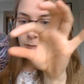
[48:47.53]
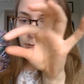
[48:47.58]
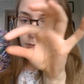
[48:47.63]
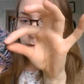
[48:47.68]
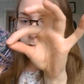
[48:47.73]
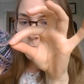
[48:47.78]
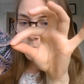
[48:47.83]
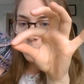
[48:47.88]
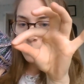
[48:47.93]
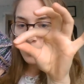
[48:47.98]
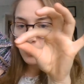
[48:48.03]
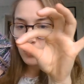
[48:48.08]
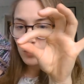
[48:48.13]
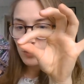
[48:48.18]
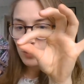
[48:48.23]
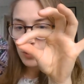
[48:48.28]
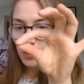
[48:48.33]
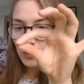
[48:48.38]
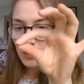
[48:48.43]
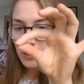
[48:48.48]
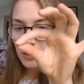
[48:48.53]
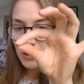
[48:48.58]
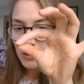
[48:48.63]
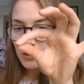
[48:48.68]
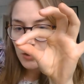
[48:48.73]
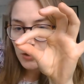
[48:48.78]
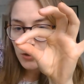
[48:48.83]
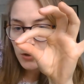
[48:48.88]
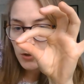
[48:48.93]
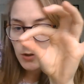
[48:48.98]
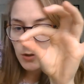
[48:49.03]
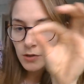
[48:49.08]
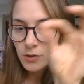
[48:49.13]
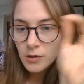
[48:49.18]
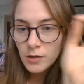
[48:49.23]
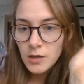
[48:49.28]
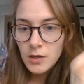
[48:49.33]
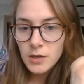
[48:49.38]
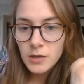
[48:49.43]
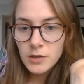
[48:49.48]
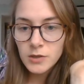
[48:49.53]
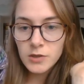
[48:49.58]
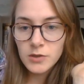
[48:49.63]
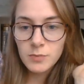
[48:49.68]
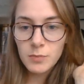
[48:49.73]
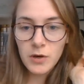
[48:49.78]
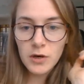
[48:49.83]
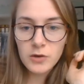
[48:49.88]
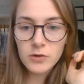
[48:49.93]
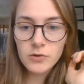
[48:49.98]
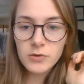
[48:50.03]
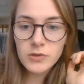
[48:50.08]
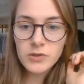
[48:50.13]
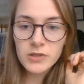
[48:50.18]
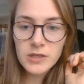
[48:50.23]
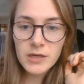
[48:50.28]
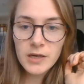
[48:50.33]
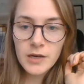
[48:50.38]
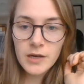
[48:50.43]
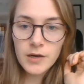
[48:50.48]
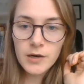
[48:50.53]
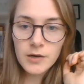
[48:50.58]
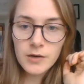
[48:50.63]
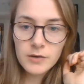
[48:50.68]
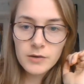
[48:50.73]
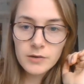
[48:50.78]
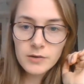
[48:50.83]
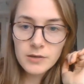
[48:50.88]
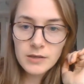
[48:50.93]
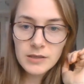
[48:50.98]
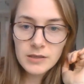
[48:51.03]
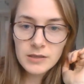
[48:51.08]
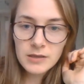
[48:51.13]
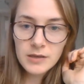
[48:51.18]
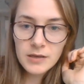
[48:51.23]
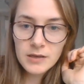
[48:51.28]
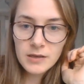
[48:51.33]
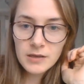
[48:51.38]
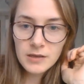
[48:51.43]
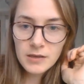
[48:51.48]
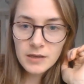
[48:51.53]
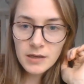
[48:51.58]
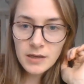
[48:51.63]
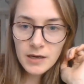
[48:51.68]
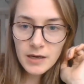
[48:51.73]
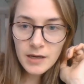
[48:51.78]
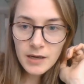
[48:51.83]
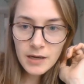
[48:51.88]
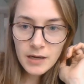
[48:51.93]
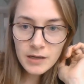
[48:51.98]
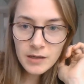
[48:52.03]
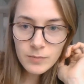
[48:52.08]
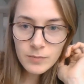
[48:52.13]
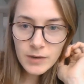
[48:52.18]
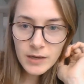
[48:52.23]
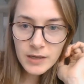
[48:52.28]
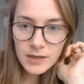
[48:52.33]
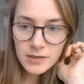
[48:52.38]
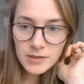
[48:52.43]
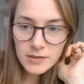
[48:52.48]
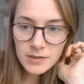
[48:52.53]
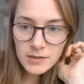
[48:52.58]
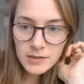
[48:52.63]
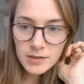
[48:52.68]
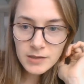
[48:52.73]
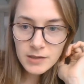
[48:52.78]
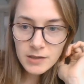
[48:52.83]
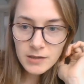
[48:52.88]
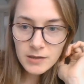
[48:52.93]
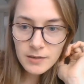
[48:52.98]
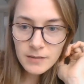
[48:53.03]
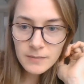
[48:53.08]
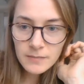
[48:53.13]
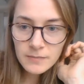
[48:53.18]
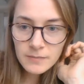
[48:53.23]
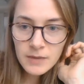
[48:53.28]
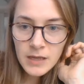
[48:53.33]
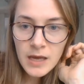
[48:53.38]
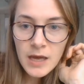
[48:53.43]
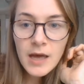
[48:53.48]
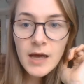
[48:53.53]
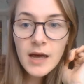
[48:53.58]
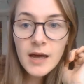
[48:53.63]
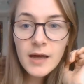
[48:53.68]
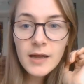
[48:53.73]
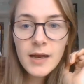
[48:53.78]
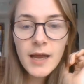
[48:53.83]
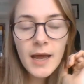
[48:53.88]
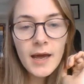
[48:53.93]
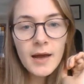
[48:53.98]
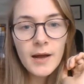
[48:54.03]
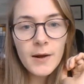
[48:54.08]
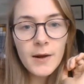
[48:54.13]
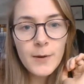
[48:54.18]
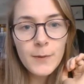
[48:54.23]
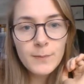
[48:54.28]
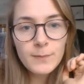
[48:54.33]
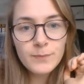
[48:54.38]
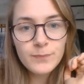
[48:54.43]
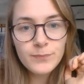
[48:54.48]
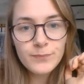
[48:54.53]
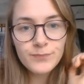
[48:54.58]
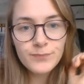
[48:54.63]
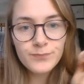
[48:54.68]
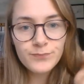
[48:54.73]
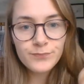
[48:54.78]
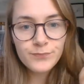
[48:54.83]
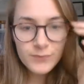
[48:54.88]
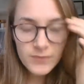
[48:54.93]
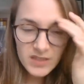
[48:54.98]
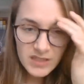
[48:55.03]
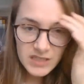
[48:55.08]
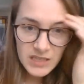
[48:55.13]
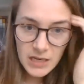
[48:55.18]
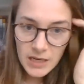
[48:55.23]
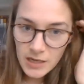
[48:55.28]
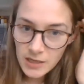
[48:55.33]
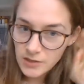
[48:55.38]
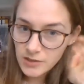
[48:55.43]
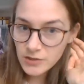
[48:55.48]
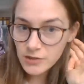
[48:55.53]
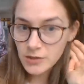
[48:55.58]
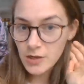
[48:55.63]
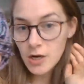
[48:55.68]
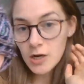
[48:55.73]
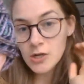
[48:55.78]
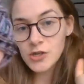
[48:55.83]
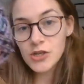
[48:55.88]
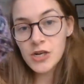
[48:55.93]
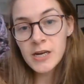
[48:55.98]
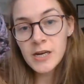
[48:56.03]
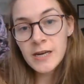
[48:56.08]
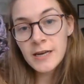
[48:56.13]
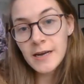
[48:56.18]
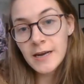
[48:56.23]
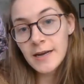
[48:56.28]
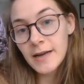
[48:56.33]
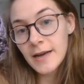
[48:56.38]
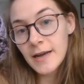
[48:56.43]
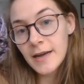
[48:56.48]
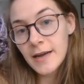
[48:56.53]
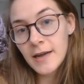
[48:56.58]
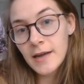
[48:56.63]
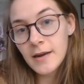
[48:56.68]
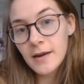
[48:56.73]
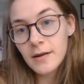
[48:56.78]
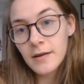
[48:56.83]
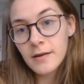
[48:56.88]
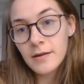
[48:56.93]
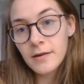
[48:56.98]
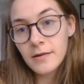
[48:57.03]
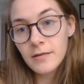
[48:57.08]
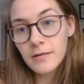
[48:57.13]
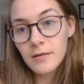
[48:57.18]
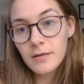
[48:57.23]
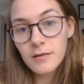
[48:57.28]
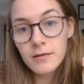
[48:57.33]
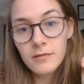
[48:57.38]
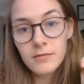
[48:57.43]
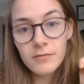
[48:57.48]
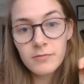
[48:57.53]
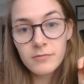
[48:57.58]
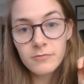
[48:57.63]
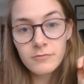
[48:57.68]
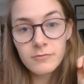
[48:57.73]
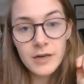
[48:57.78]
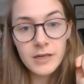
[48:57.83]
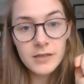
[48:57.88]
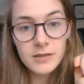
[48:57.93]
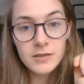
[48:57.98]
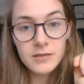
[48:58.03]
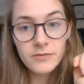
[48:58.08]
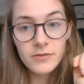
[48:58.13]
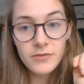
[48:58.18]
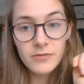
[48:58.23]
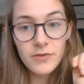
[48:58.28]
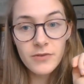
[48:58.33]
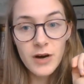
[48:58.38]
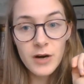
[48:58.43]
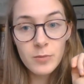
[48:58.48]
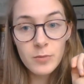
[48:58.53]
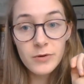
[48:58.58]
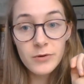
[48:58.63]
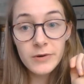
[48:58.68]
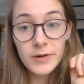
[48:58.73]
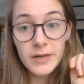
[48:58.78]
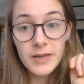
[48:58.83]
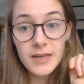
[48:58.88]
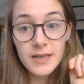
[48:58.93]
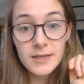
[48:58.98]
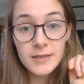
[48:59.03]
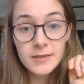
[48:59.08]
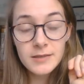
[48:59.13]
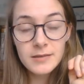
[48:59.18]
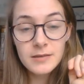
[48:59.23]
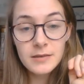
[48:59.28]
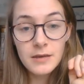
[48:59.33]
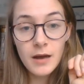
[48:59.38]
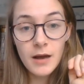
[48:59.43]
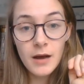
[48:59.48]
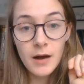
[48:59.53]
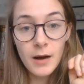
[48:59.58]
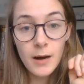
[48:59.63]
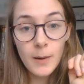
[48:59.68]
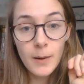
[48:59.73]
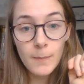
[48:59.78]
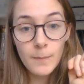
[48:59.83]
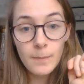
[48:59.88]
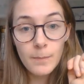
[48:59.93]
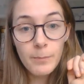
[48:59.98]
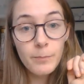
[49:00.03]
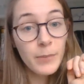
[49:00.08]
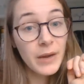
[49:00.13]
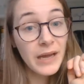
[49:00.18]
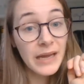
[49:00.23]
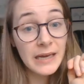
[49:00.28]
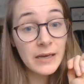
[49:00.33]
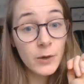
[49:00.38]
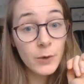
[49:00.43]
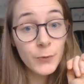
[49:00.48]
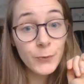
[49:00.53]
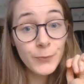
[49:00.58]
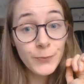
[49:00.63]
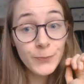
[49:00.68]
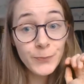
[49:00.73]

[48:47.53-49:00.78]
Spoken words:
bluish sparkles in here. Yeah, you might see them. There's Angelina, and the rest of the fiber is merino.